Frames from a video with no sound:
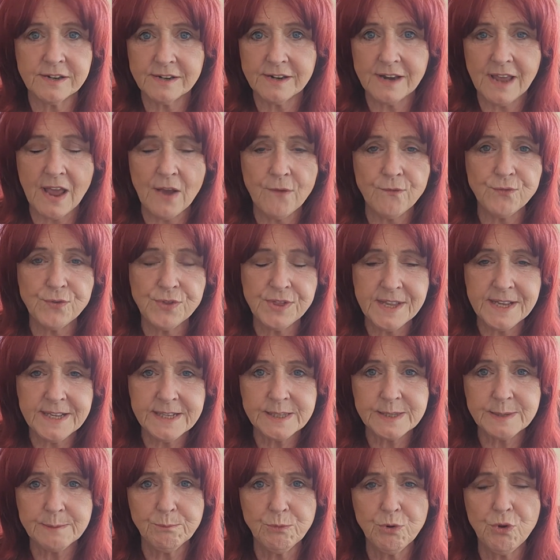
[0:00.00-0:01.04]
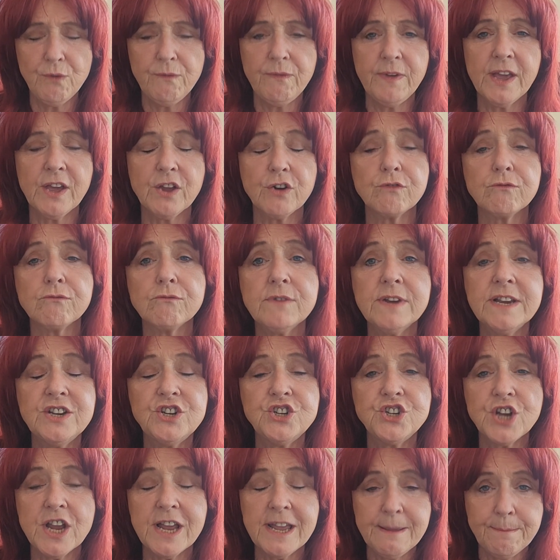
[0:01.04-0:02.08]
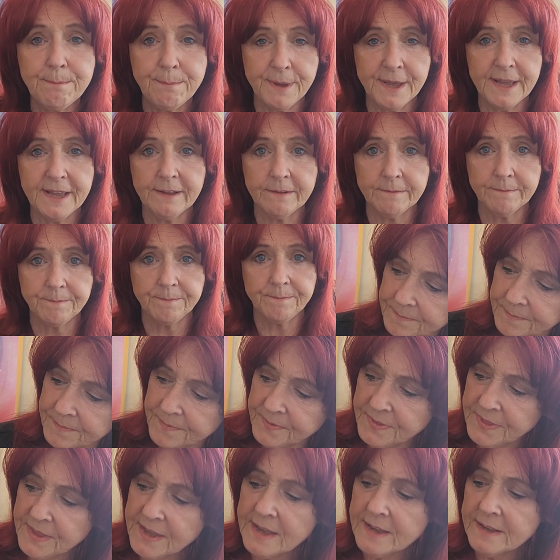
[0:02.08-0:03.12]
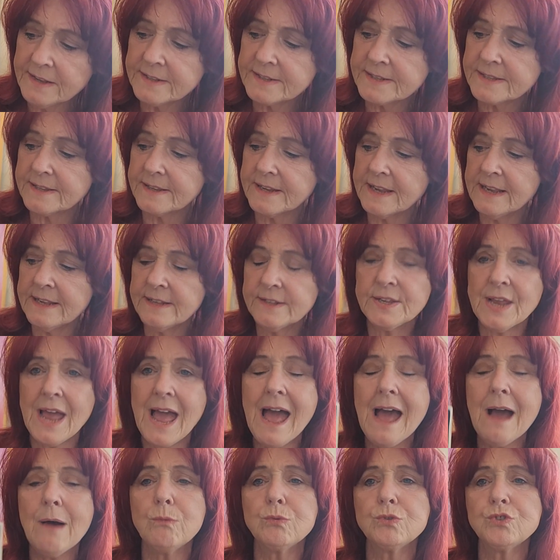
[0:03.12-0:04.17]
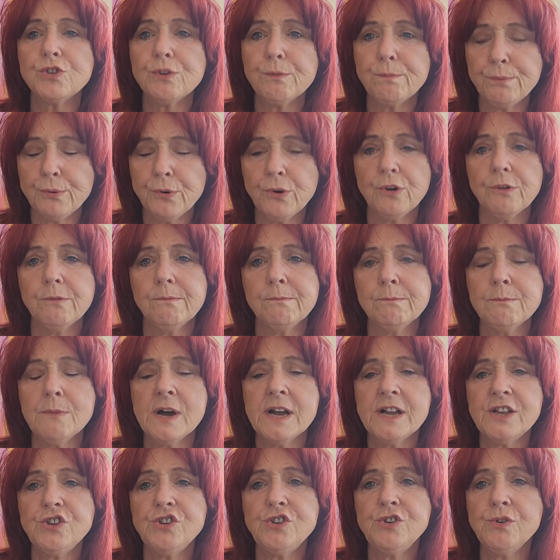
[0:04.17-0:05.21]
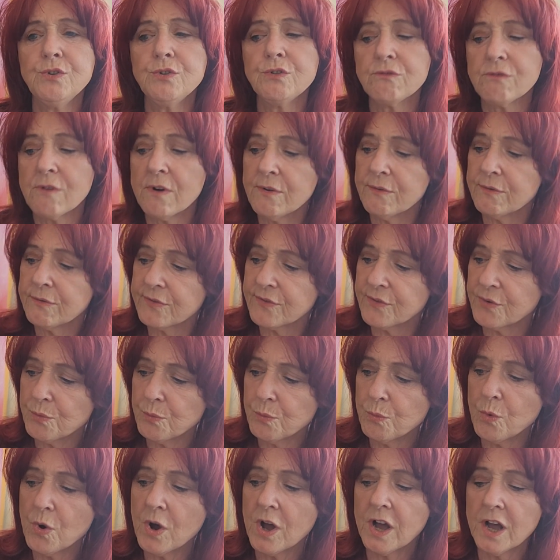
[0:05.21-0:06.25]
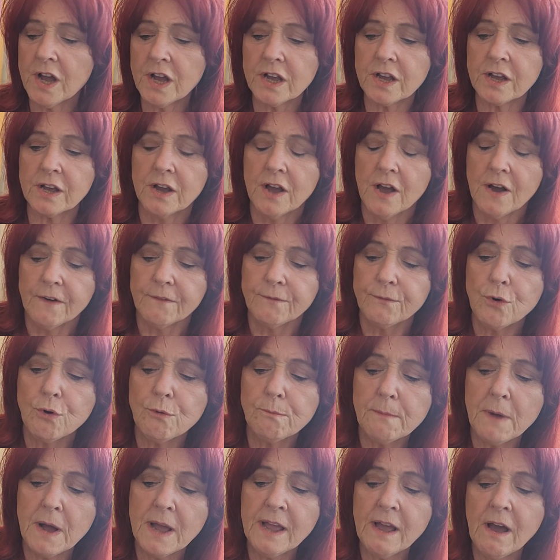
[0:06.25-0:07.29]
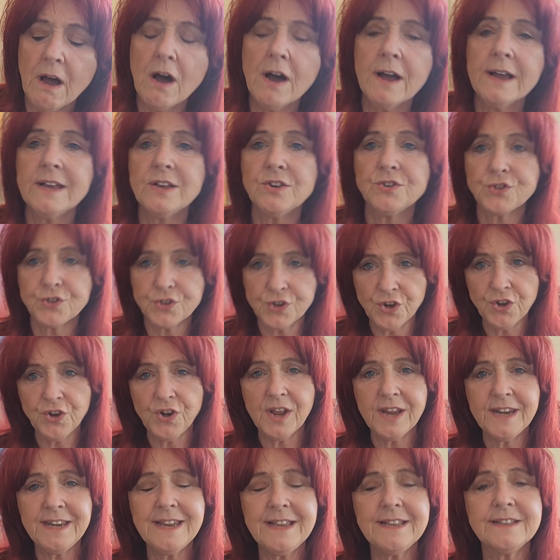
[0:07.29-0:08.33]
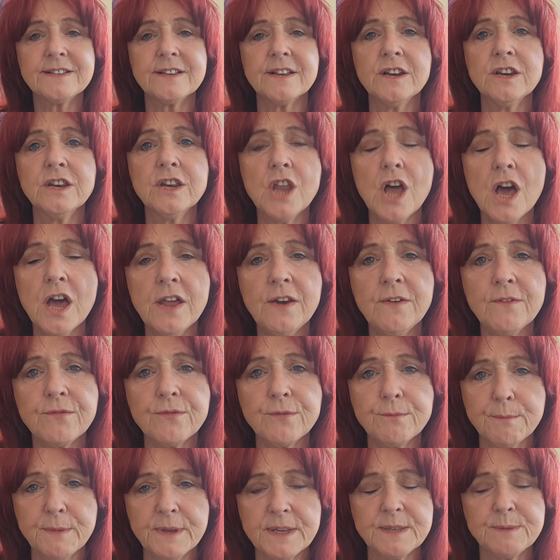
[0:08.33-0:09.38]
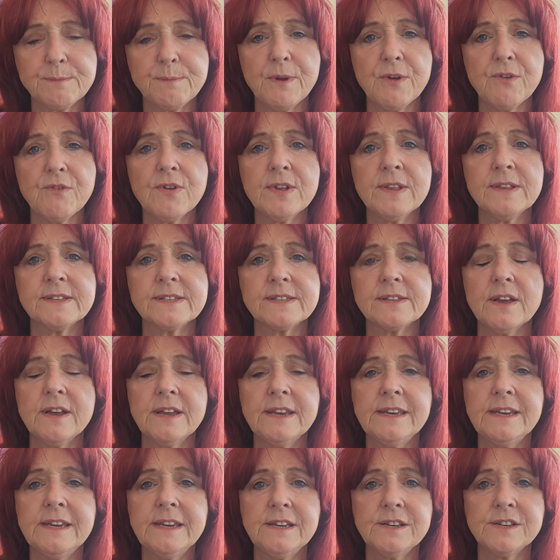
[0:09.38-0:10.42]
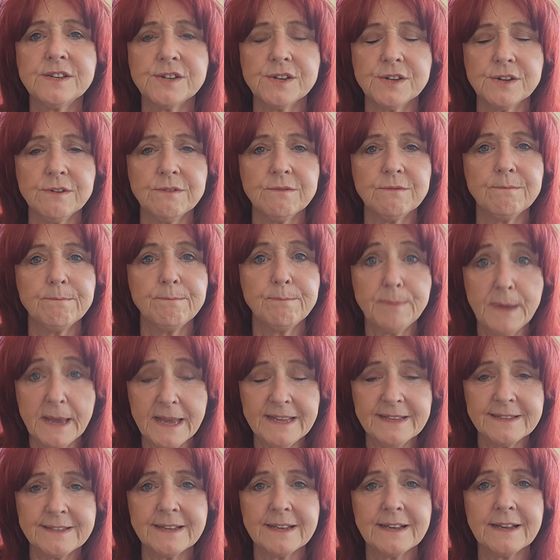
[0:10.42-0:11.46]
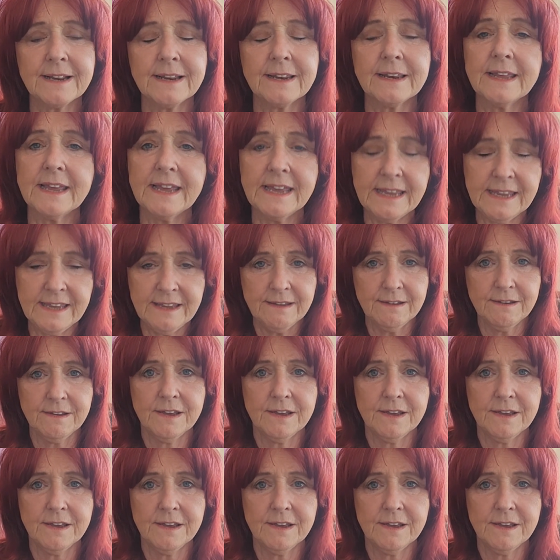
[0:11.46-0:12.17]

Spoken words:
everything's moving and reshaping. This is how to put my new growth to work for my highest good. I need to learn from experience. I need to basically